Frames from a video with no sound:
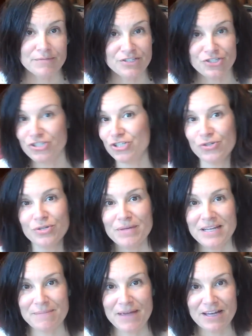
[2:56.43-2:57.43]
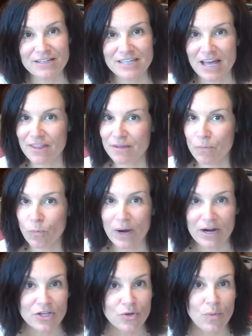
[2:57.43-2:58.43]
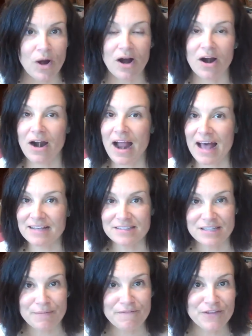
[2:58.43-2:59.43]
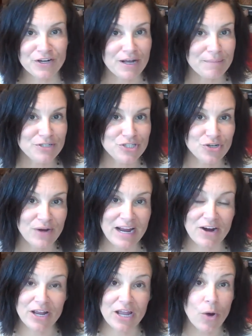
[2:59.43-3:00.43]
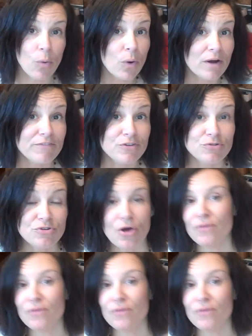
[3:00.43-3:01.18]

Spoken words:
shoot them an email, tell them where you are, ask them if they're coming to your area, or if you